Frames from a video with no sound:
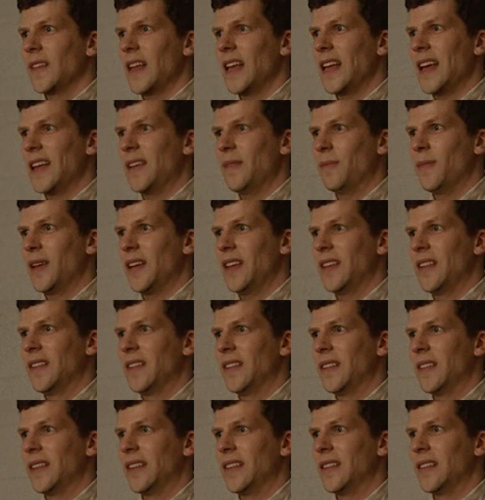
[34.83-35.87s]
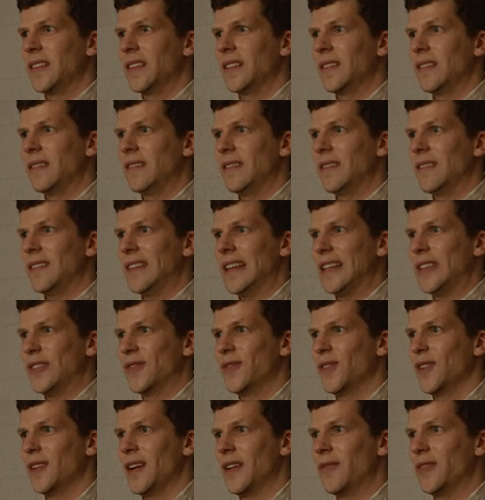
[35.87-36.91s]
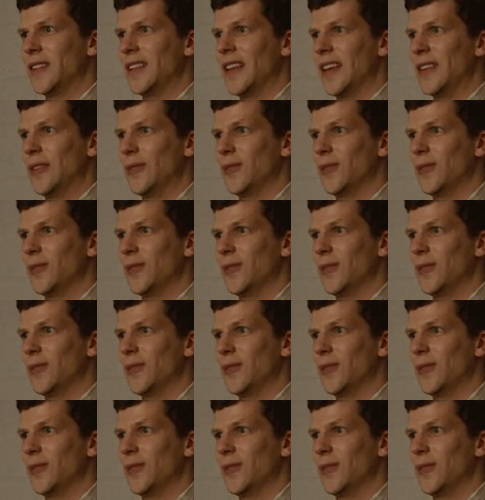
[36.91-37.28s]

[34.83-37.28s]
I had it made. It's for everyday